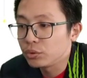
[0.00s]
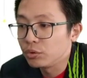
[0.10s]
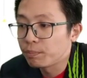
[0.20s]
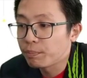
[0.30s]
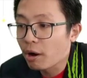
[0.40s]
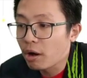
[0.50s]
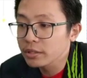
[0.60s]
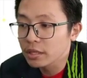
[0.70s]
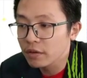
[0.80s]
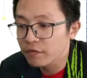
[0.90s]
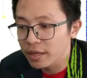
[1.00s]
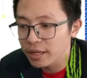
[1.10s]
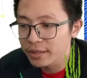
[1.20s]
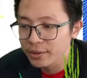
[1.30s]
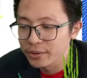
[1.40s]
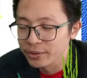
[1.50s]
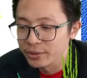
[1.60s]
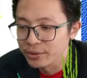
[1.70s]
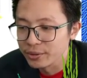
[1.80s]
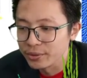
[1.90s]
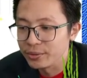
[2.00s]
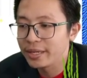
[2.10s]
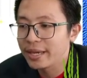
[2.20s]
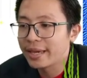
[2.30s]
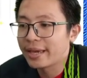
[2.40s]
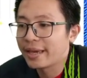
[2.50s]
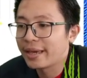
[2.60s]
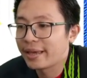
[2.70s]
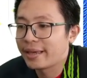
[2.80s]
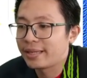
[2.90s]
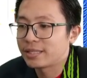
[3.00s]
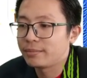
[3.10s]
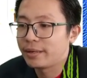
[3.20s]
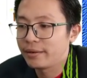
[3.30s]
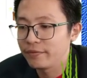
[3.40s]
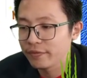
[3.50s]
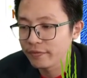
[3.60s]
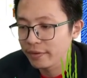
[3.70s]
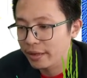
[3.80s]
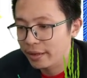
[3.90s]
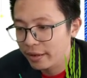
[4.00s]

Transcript: positive value. Yes, my f